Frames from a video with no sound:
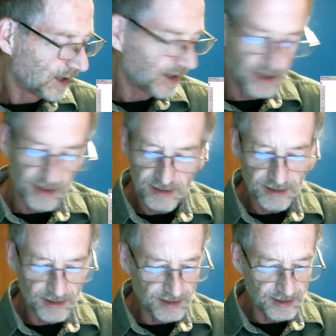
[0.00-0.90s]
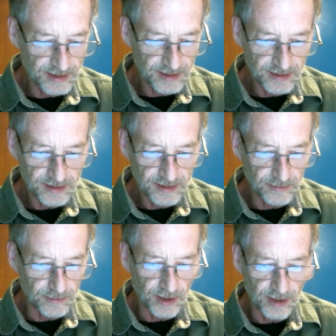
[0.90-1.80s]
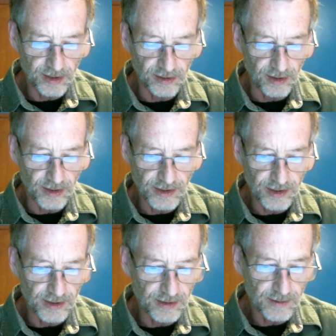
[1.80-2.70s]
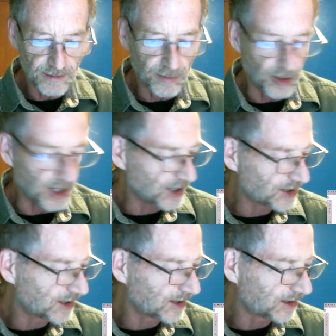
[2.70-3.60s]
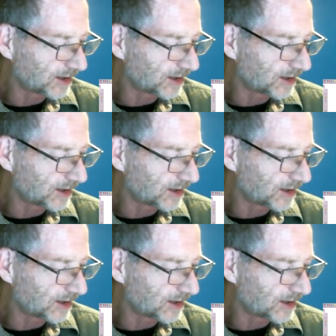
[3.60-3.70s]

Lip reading: This is one of the larger branches,